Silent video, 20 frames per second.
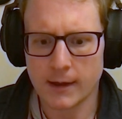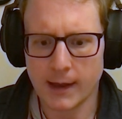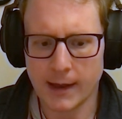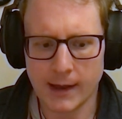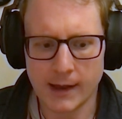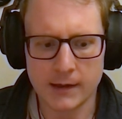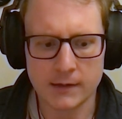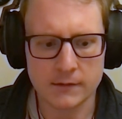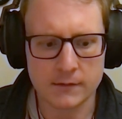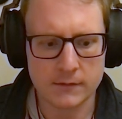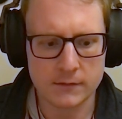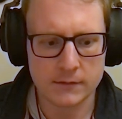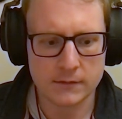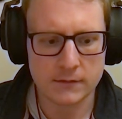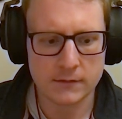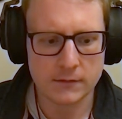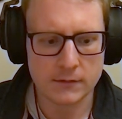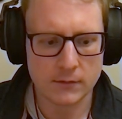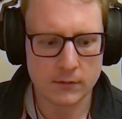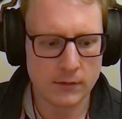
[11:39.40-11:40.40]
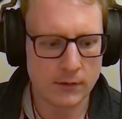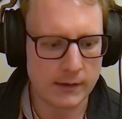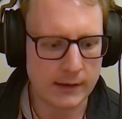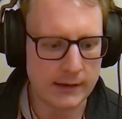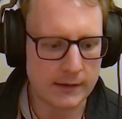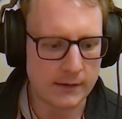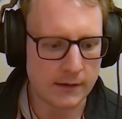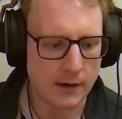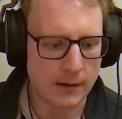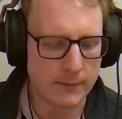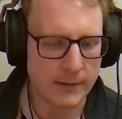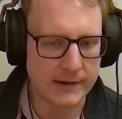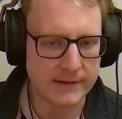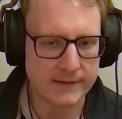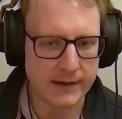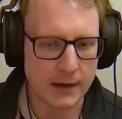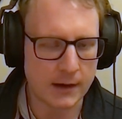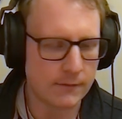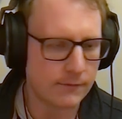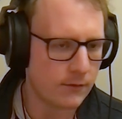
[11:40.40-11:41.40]
and either
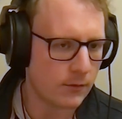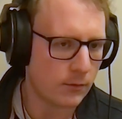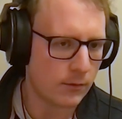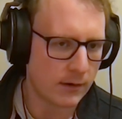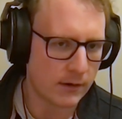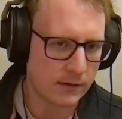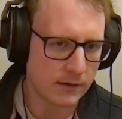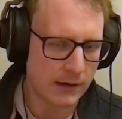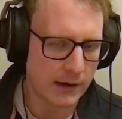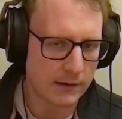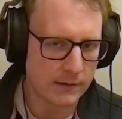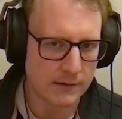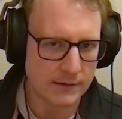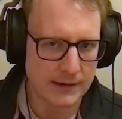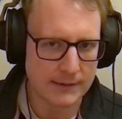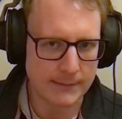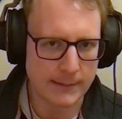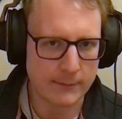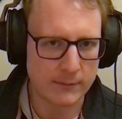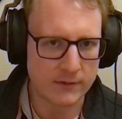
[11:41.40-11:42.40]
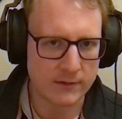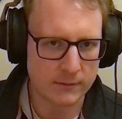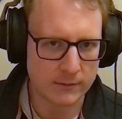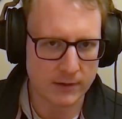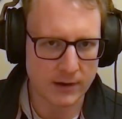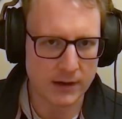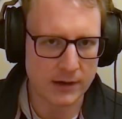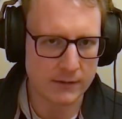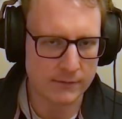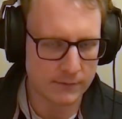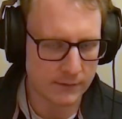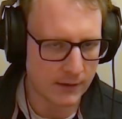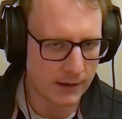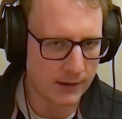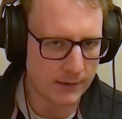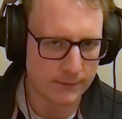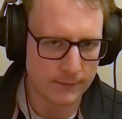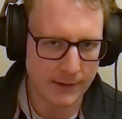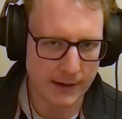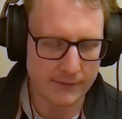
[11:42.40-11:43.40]
myself or one of the other team members will kind of
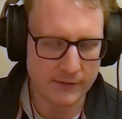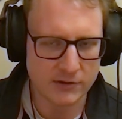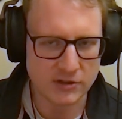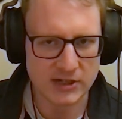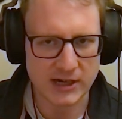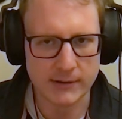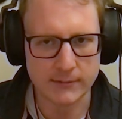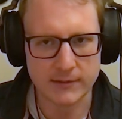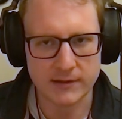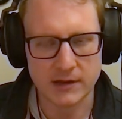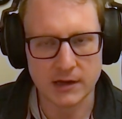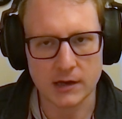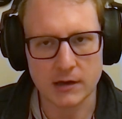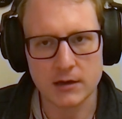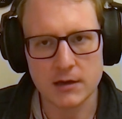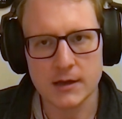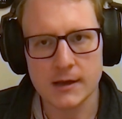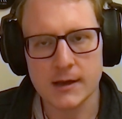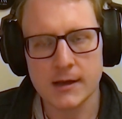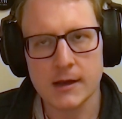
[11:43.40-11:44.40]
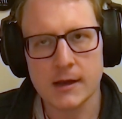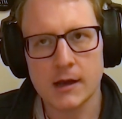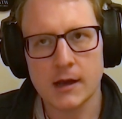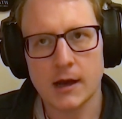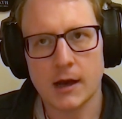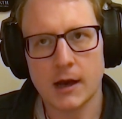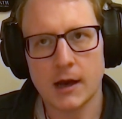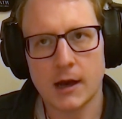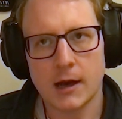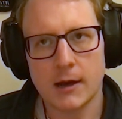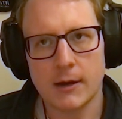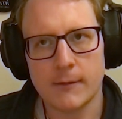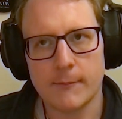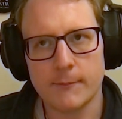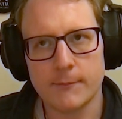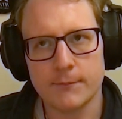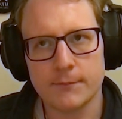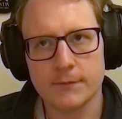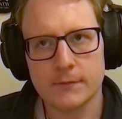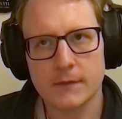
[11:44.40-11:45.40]
have a chat with you.
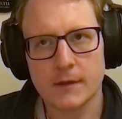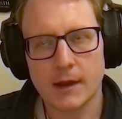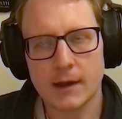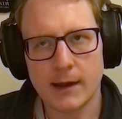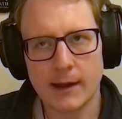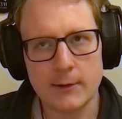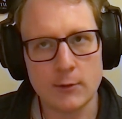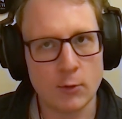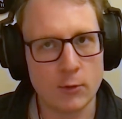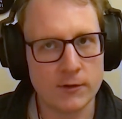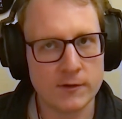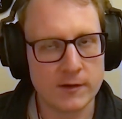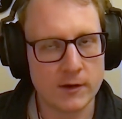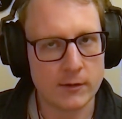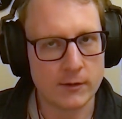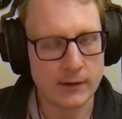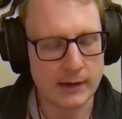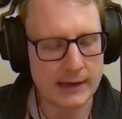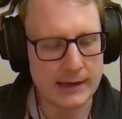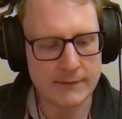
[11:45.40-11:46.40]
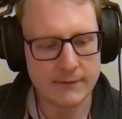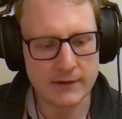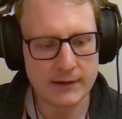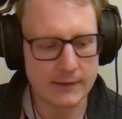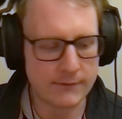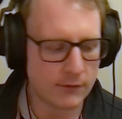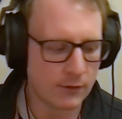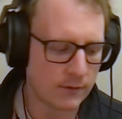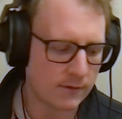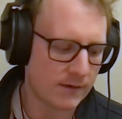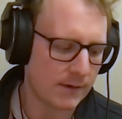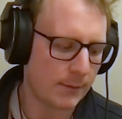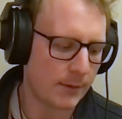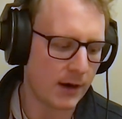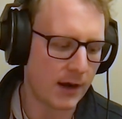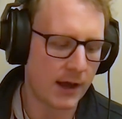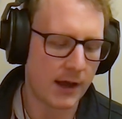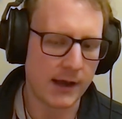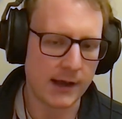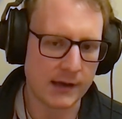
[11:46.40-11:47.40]
And also, even if you're
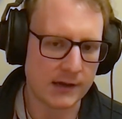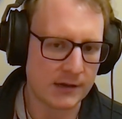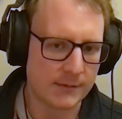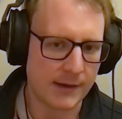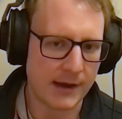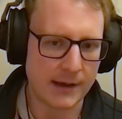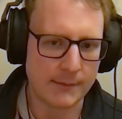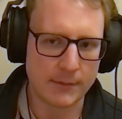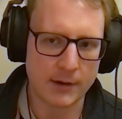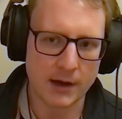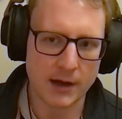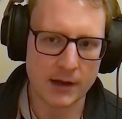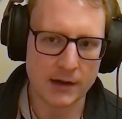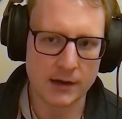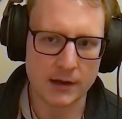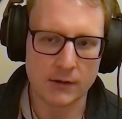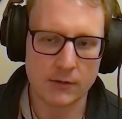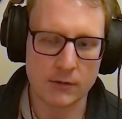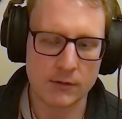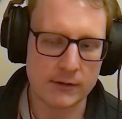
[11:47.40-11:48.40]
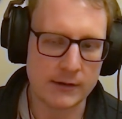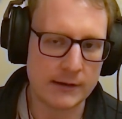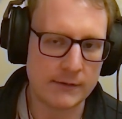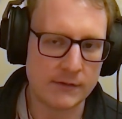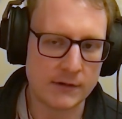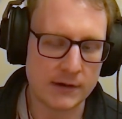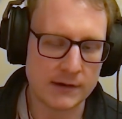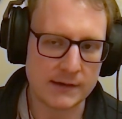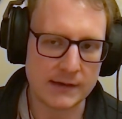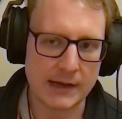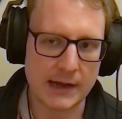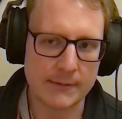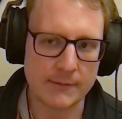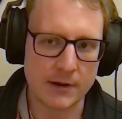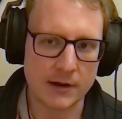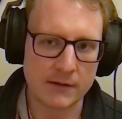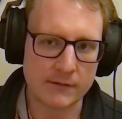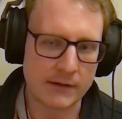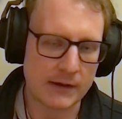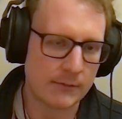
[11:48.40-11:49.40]
supply, a demand partner, or even a
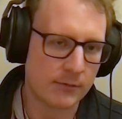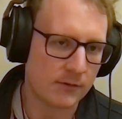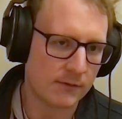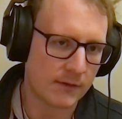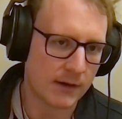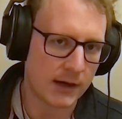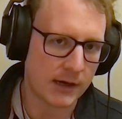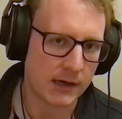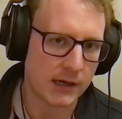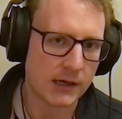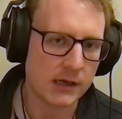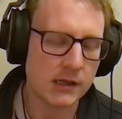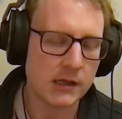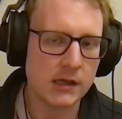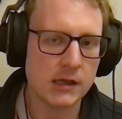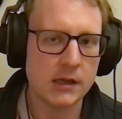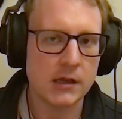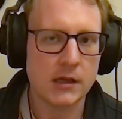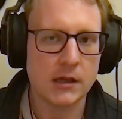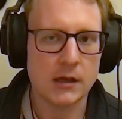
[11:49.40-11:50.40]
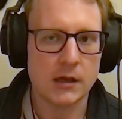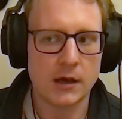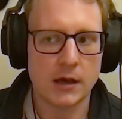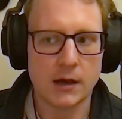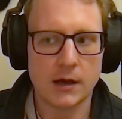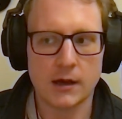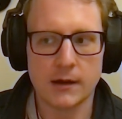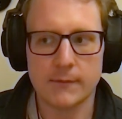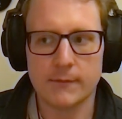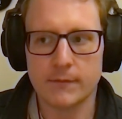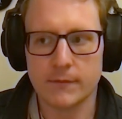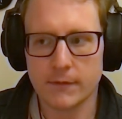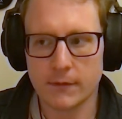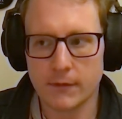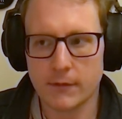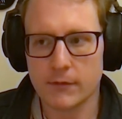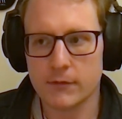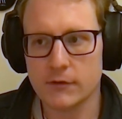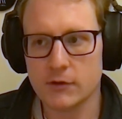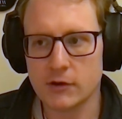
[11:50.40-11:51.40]
DMRV provider,
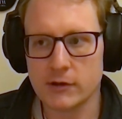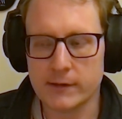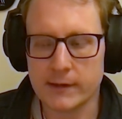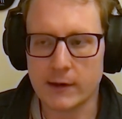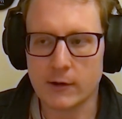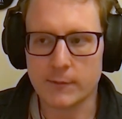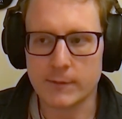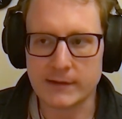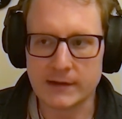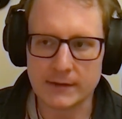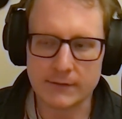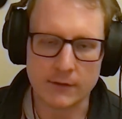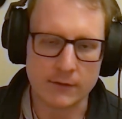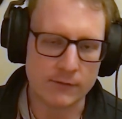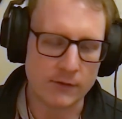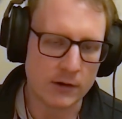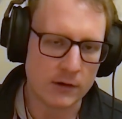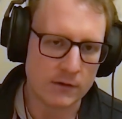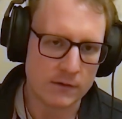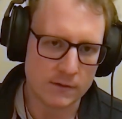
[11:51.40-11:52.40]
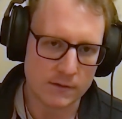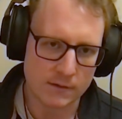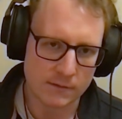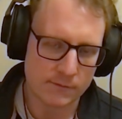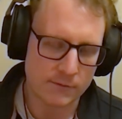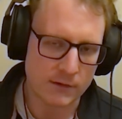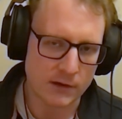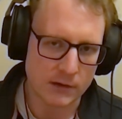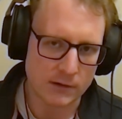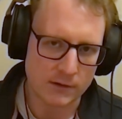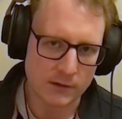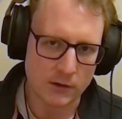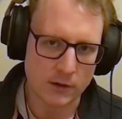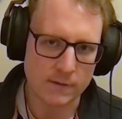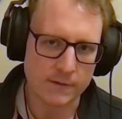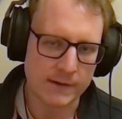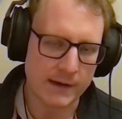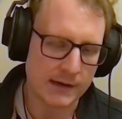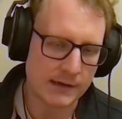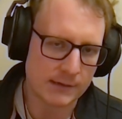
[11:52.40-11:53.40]
there'll be different routes for you to
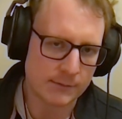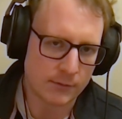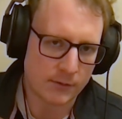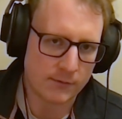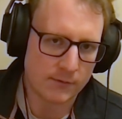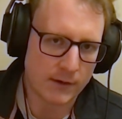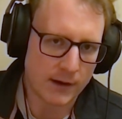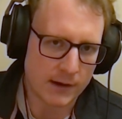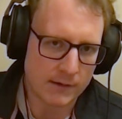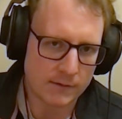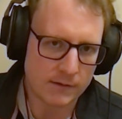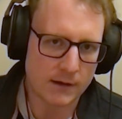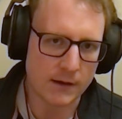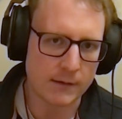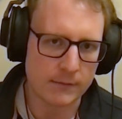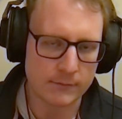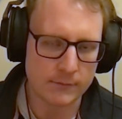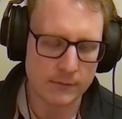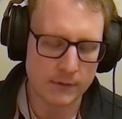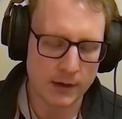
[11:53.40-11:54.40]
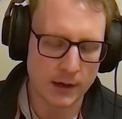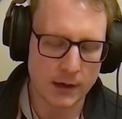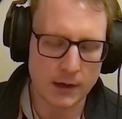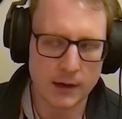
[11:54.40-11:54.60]
contact and provide some